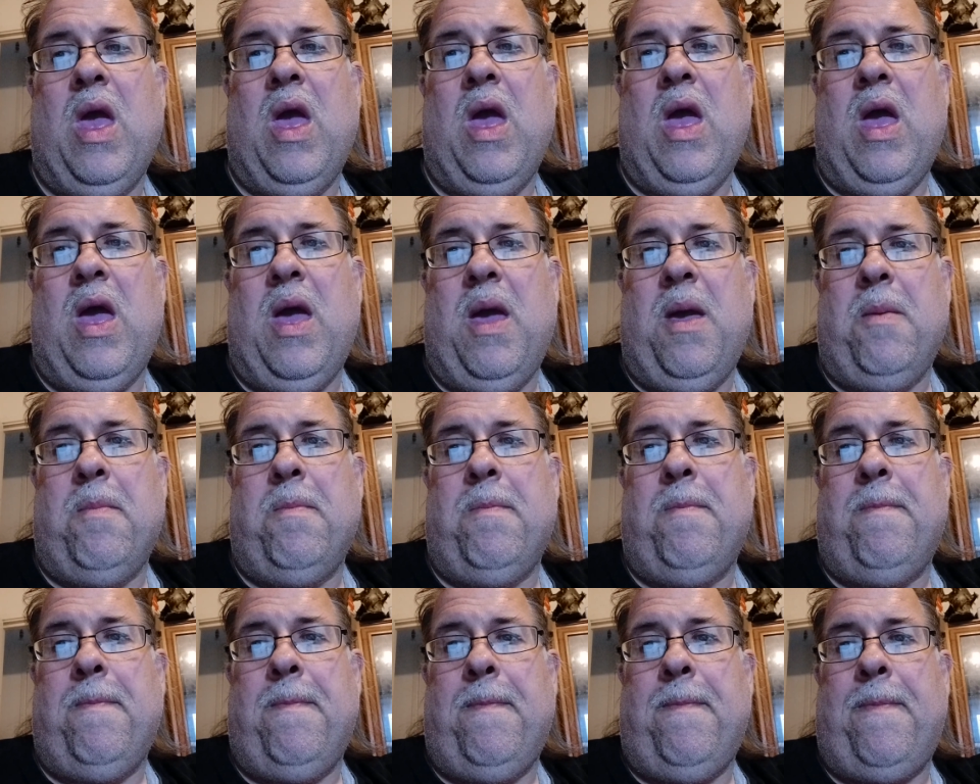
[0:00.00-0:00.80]

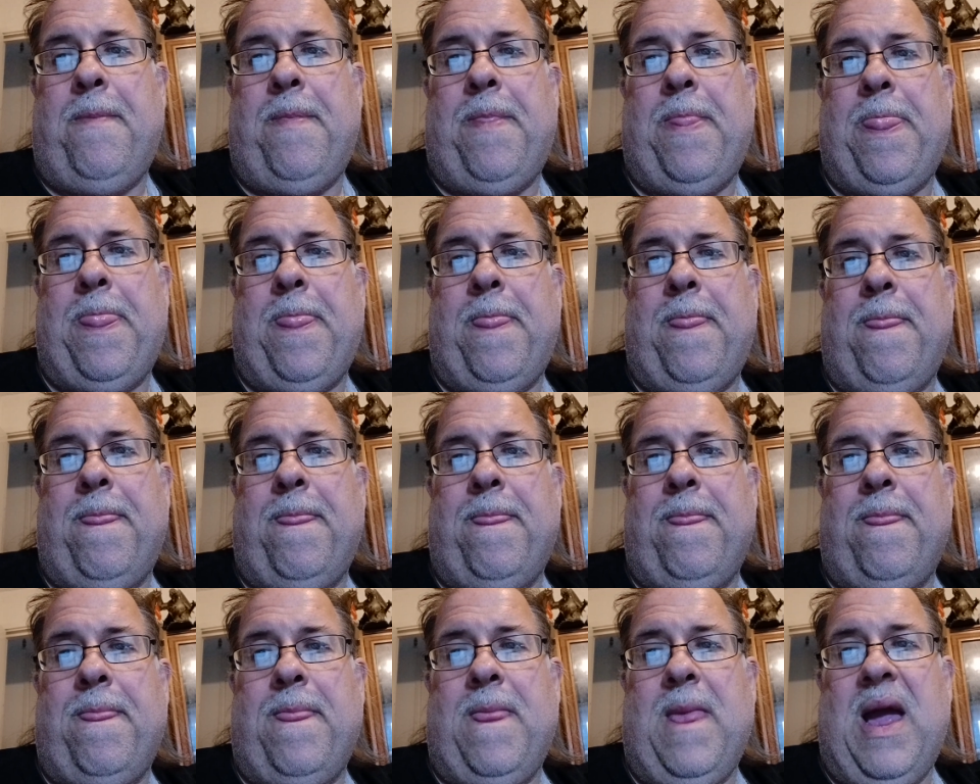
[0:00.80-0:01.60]
And
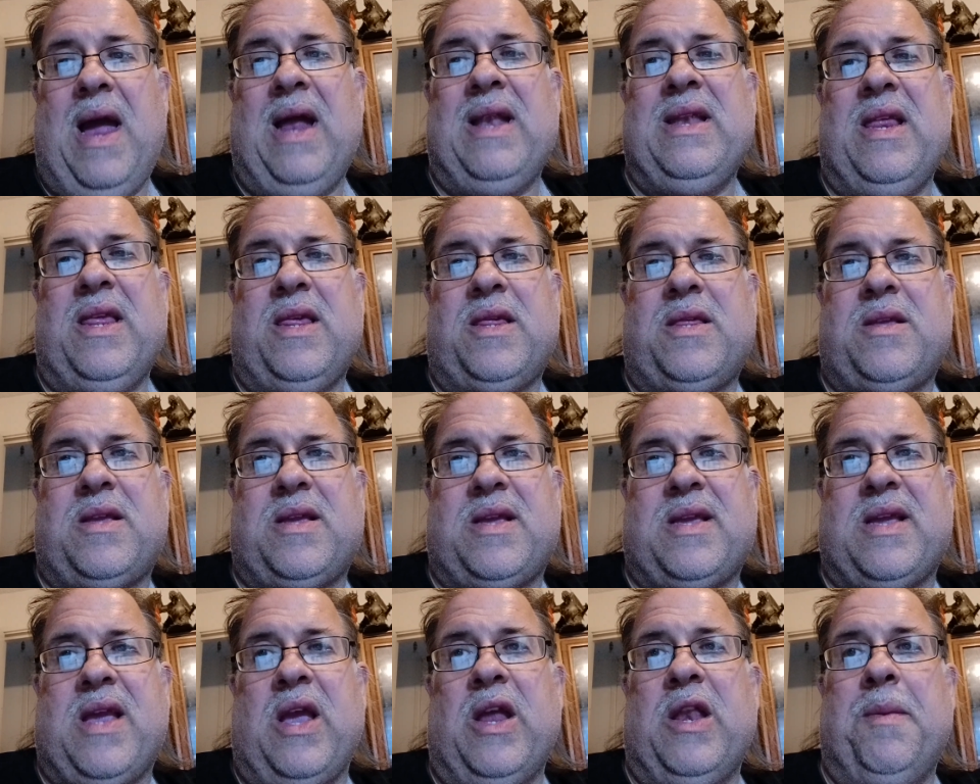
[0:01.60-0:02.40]
it's
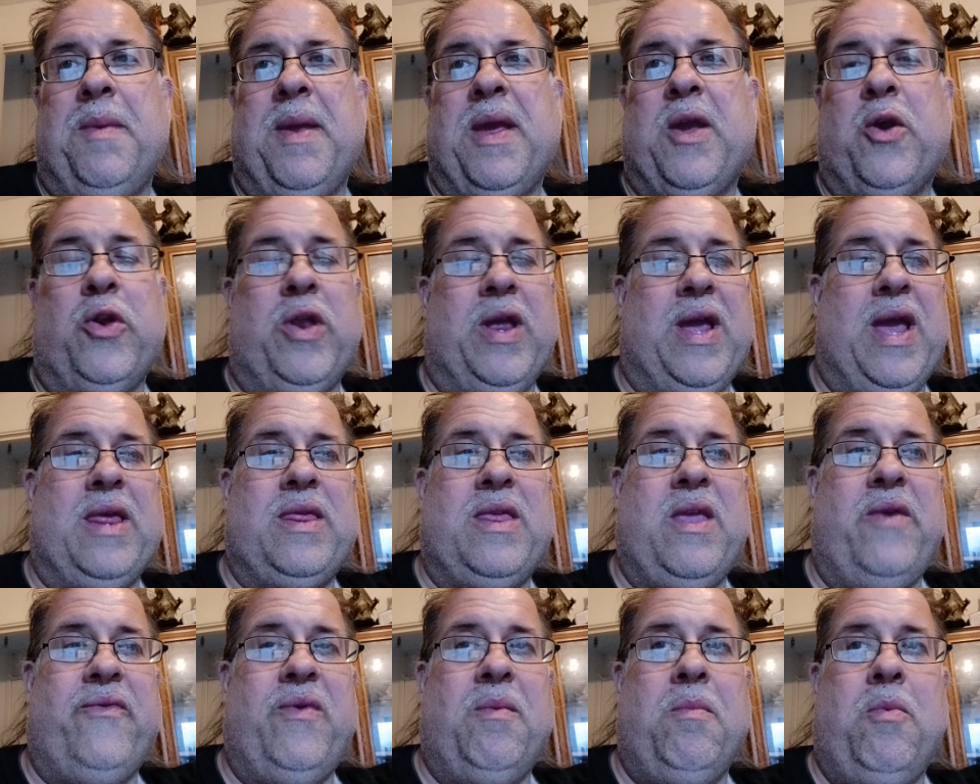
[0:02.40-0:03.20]
going to be good
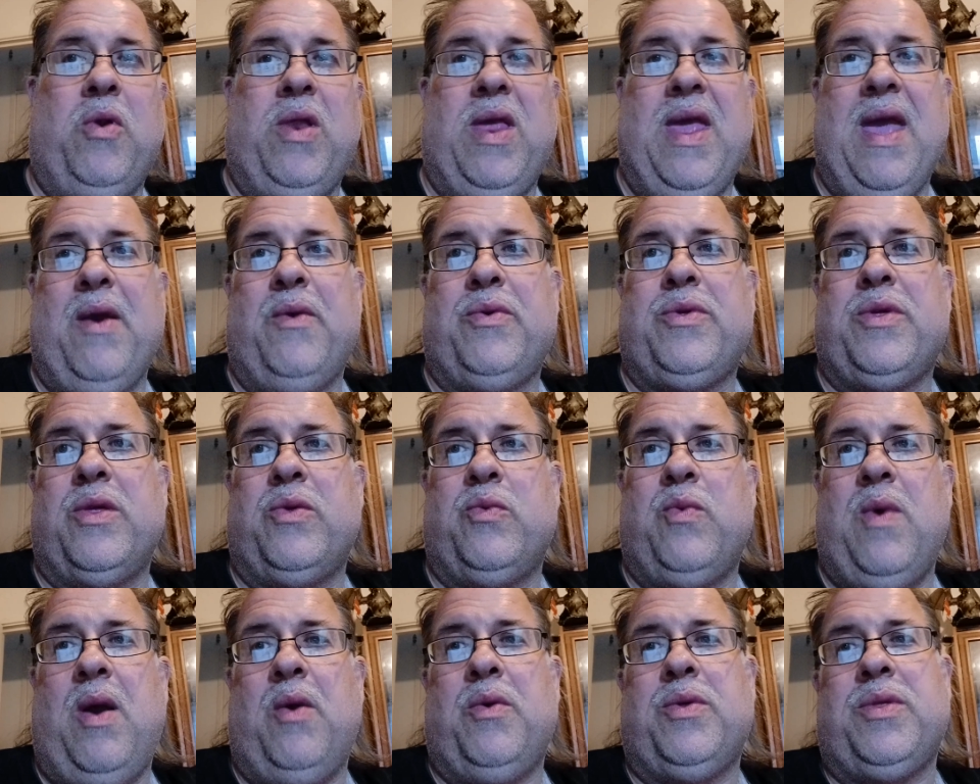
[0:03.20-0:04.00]
against everybody else
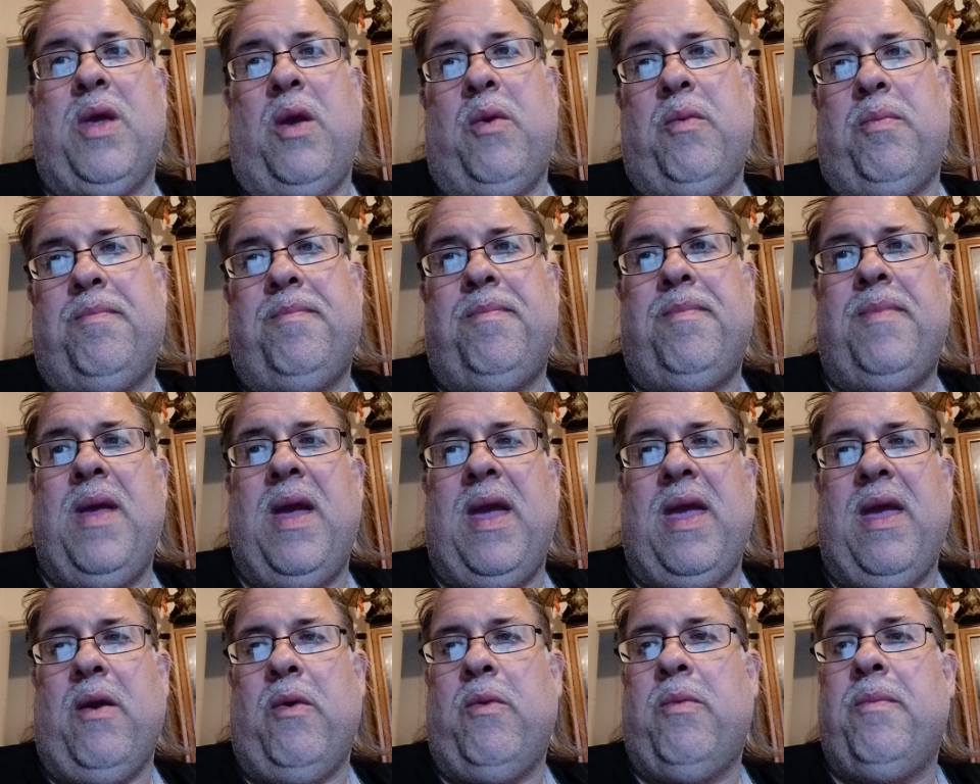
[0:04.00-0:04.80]
as well, so
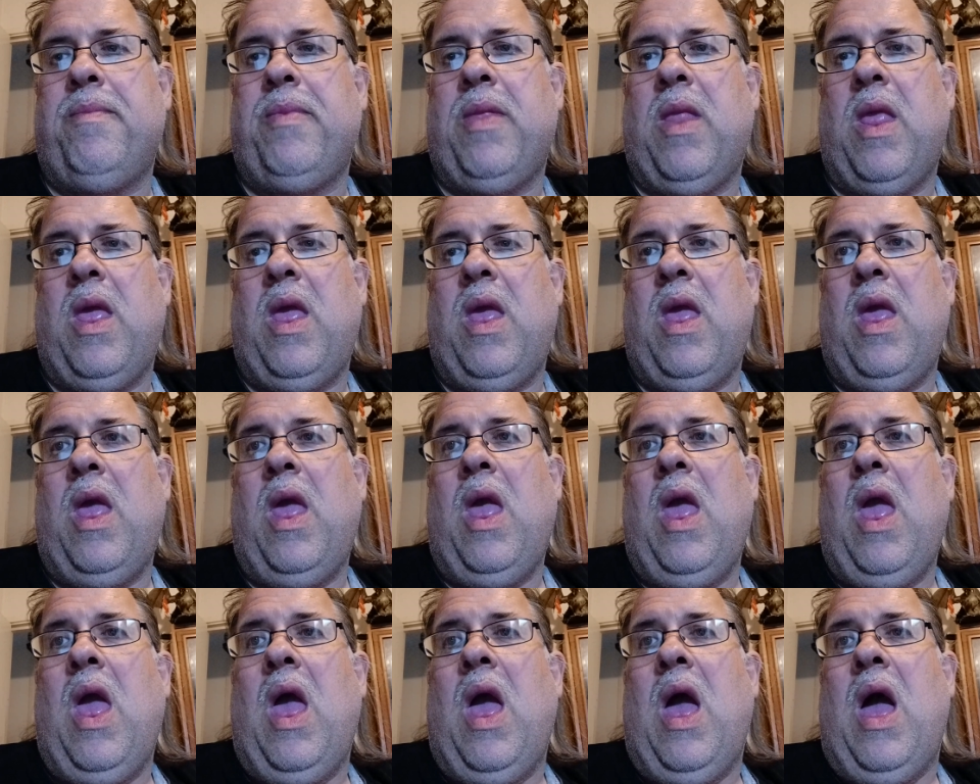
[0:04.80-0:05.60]
hey
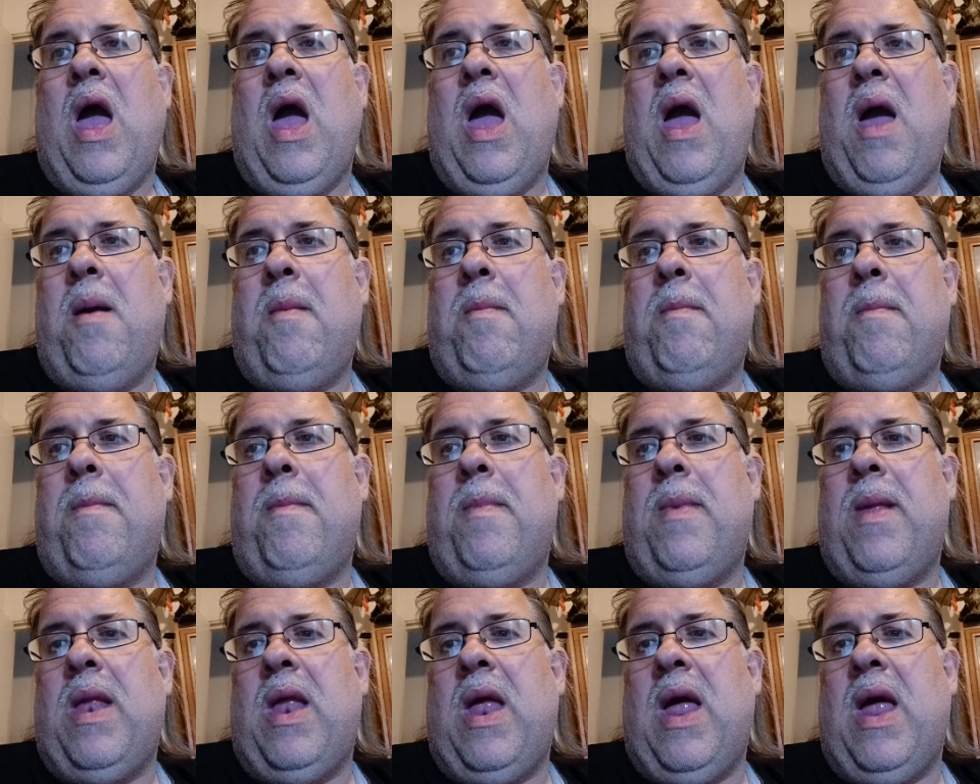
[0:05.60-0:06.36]
ho.